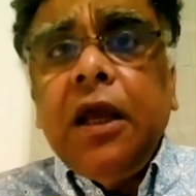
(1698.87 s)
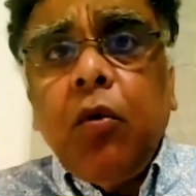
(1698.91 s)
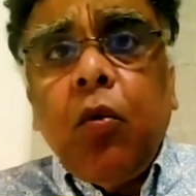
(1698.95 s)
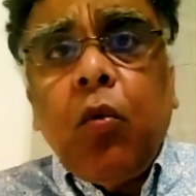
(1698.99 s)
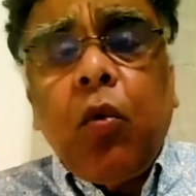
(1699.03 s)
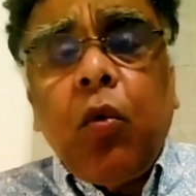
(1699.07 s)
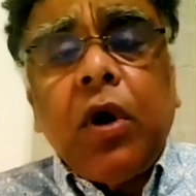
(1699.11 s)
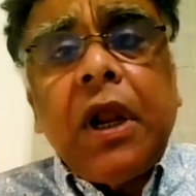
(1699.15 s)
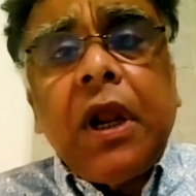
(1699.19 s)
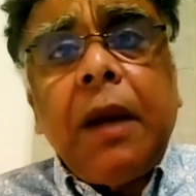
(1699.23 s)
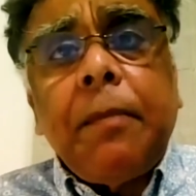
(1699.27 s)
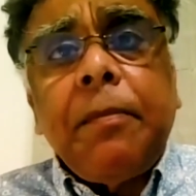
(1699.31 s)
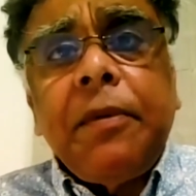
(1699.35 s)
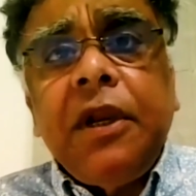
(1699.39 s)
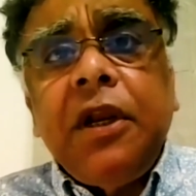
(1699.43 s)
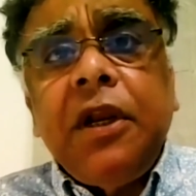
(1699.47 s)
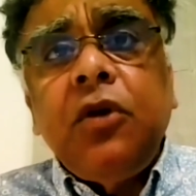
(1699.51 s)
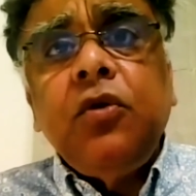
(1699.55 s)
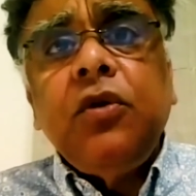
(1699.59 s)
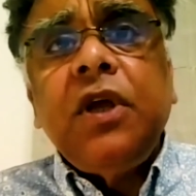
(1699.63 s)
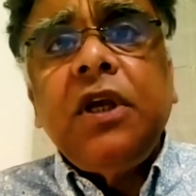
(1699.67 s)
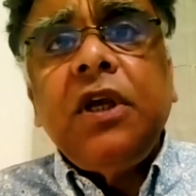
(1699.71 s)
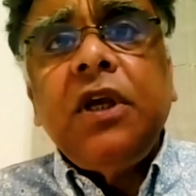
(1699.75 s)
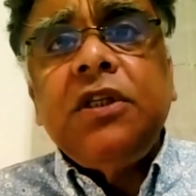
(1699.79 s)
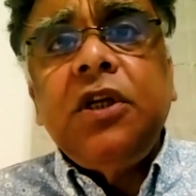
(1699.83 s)
What happened in
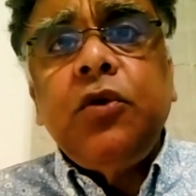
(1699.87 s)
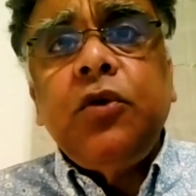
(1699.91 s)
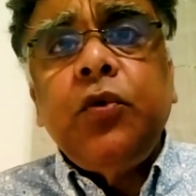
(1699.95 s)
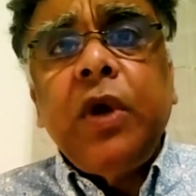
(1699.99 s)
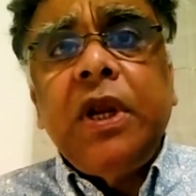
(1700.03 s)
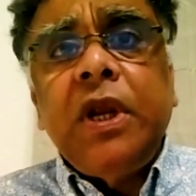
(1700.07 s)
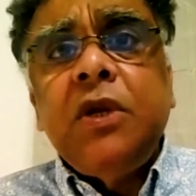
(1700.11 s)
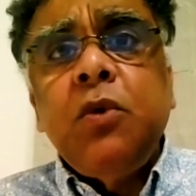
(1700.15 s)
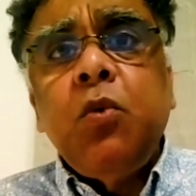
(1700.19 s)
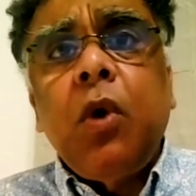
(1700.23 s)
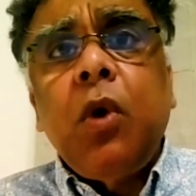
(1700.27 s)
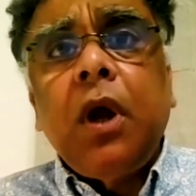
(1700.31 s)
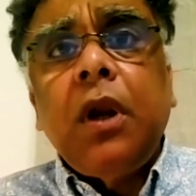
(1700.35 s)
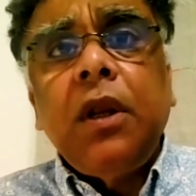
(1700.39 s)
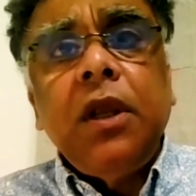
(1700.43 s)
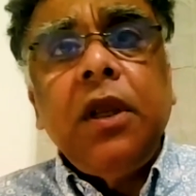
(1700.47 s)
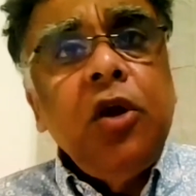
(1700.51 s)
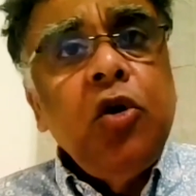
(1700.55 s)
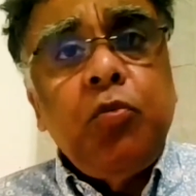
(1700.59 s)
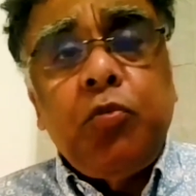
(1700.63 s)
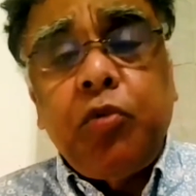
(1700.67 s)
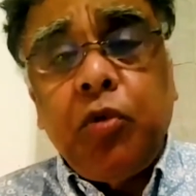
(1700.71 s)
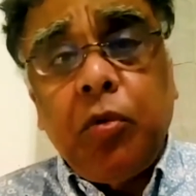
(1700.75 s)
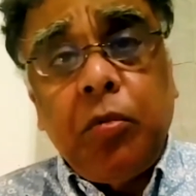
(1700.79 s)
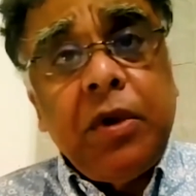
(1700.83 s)
2021?
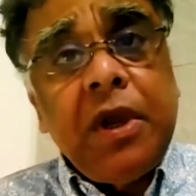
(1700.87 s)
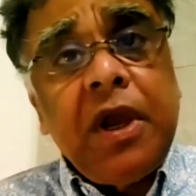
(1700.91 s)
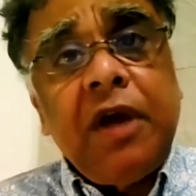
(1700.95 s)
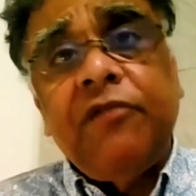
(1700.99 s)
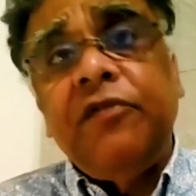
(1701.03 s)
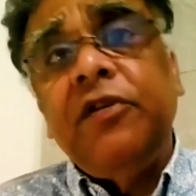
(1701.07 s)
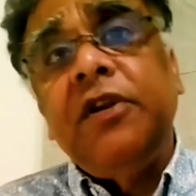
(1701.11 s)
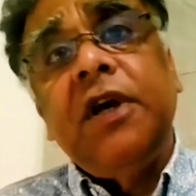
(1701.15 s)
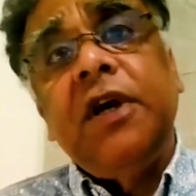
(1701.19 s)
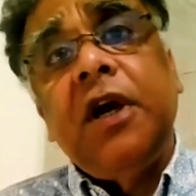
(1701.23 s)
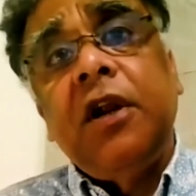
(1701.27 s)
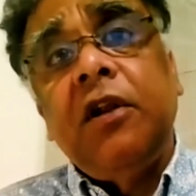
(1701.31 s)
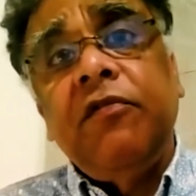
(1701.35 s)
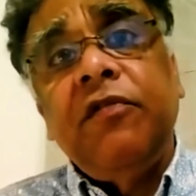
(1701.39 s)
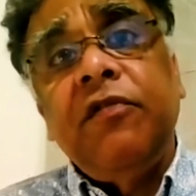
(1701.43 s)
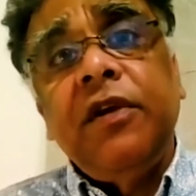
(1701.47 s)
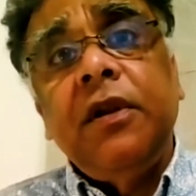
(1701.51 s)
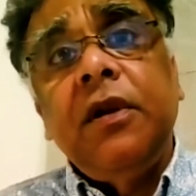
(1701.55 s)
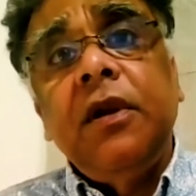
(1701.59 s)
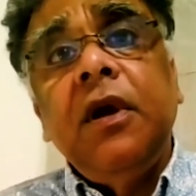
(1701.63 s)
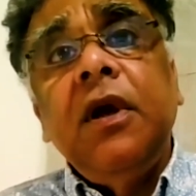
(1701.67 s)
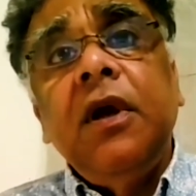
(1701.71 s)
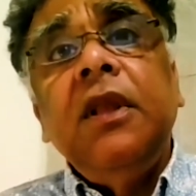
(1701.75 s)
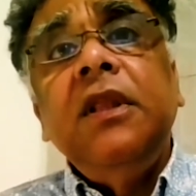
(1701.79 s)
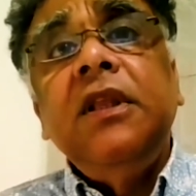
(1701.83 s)
You probably haven't heard of it.
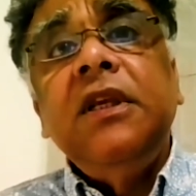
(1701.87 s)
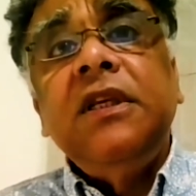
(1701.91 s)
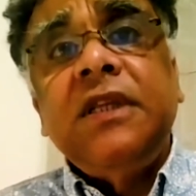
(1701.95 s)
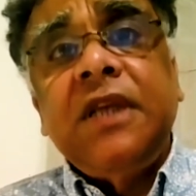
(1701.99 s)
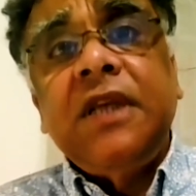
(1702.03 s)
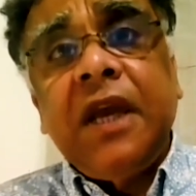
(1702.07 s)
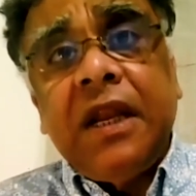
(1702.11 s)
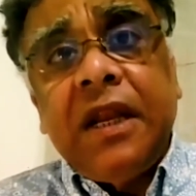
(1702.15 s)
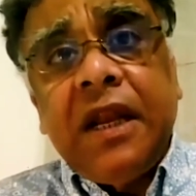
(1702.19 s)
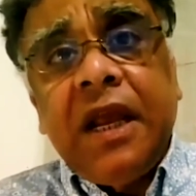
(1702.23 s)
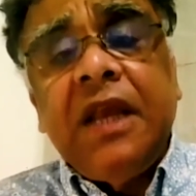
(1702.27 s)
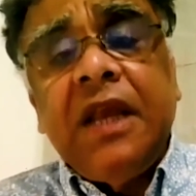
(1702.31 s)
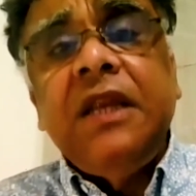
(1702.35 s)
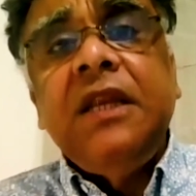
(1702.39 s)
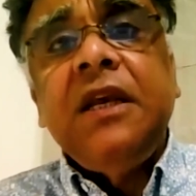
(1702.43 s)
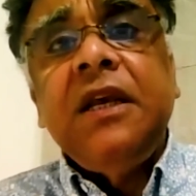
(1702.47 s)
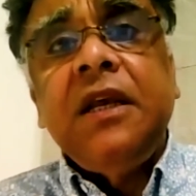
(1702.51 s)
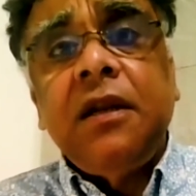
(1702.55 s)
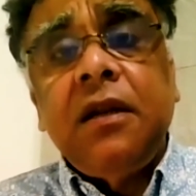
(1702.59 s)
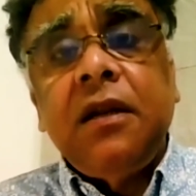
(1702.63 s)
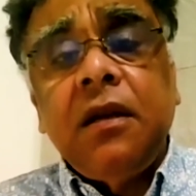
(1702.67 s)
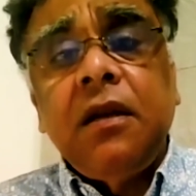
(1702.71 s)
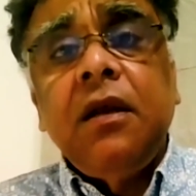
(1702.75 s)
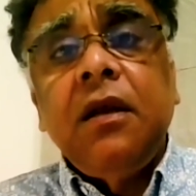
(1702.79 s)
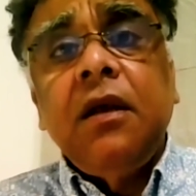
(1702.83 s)
This
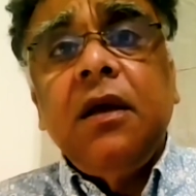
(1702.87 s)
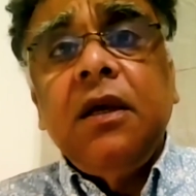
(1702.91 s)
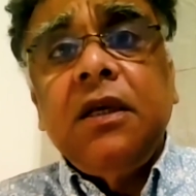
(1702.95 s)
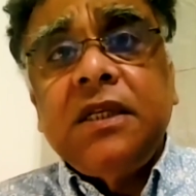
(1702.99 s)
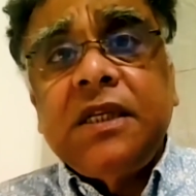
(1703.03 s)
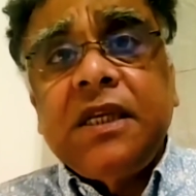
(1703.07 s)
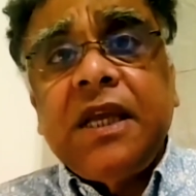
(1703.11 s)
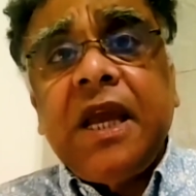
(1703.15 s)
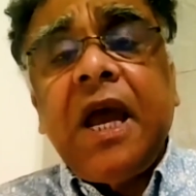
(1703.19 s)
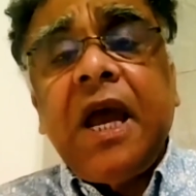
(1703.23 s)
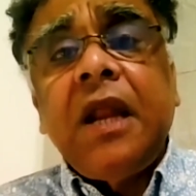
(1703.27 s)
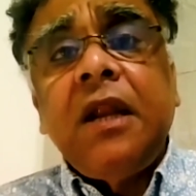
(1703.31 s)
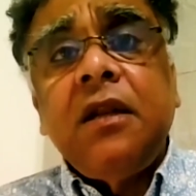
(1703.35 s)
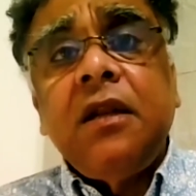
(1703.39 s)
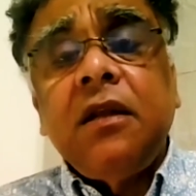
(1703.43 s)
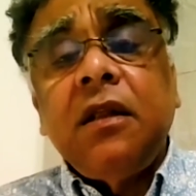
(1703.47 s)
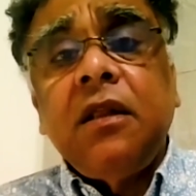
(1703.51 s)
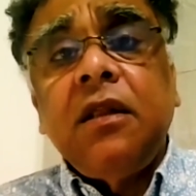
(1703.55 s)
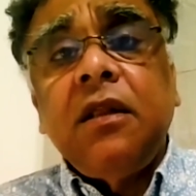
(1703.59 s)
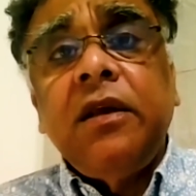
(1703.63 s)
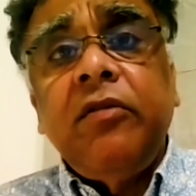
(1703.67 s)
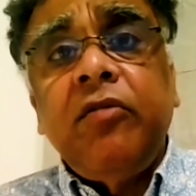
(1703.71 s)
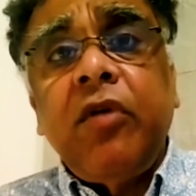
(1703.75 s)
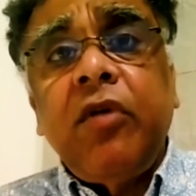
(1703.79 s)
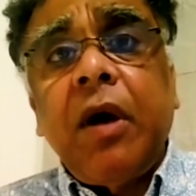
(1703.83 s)
Canadian
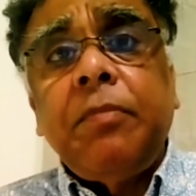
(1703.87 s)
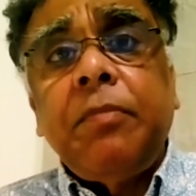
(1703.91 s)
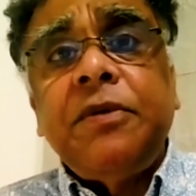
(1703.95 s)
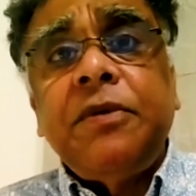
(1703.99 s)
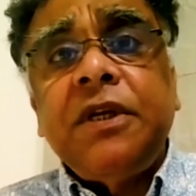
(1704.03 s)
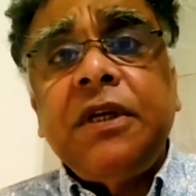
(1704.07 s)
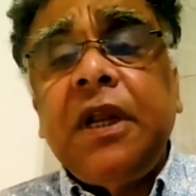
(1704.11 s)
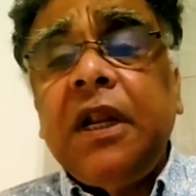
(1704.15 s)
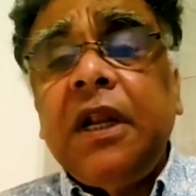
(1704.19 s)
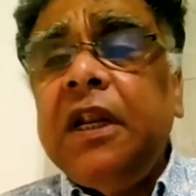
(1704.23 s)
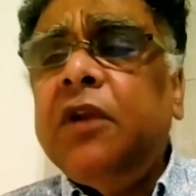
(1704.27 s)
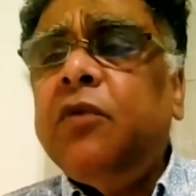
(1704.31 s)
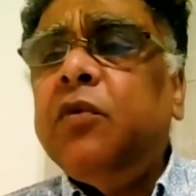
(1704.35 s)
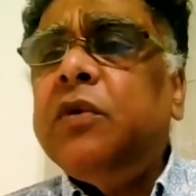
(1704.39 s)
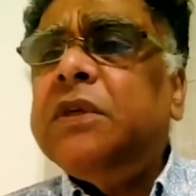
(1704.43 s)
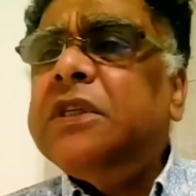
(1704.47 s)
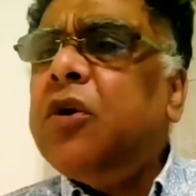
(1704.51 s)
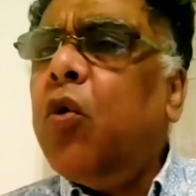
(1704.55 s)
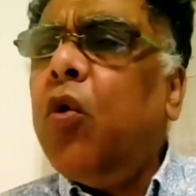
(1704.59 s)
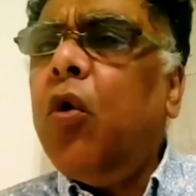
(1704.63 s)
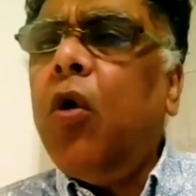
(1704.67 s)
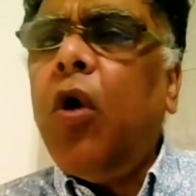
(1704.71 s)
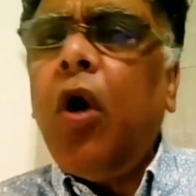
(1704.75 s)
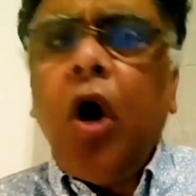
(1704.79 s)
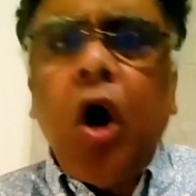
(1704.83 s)
scandal erupted, and it was
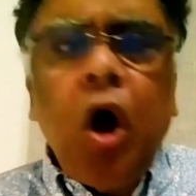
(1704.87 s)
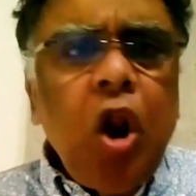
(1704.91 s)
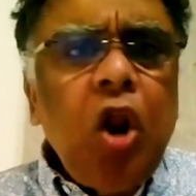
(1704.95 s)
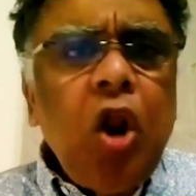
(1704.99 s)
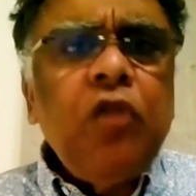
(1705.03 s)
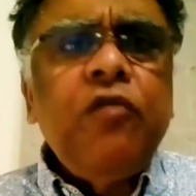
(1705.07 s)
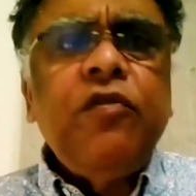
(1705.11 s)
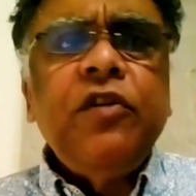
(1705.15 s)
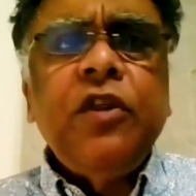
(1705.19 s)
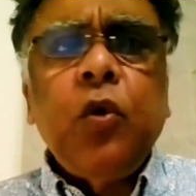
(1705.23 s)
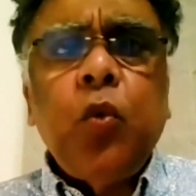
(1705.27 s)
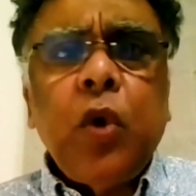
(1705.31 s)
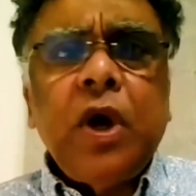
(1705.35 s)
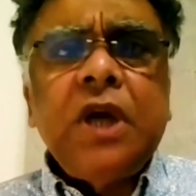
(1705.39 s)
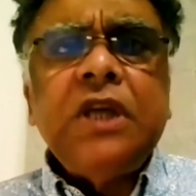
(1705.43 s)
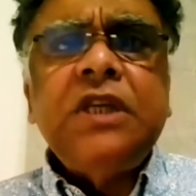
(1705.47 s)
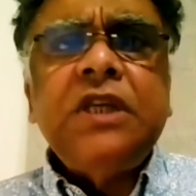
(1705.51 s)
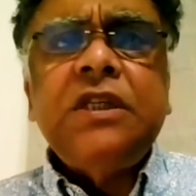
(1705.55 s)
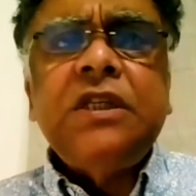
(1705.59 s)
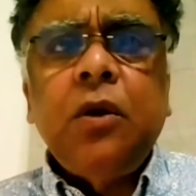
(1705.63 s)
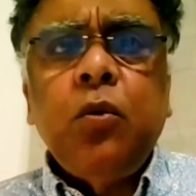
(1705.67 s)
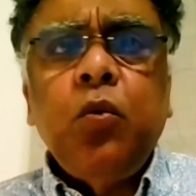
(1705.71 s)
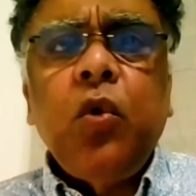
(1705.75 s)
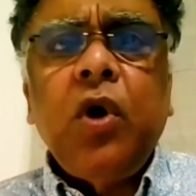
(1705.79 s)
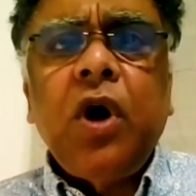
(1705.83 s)
all over the
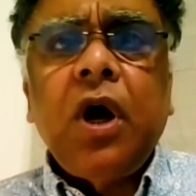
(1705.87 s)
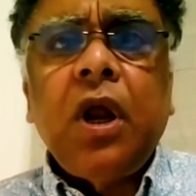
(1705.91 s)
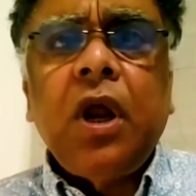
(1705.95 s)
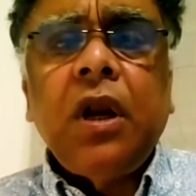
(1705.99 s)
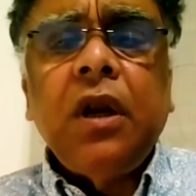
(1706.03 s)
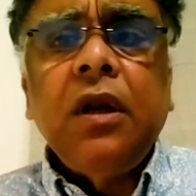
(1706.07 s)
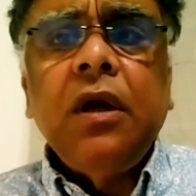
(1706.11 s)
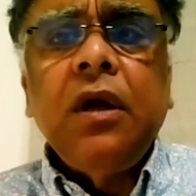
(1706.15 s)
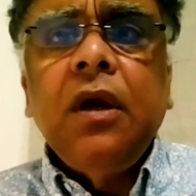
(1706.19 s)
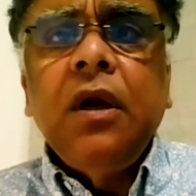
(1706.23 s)
Western world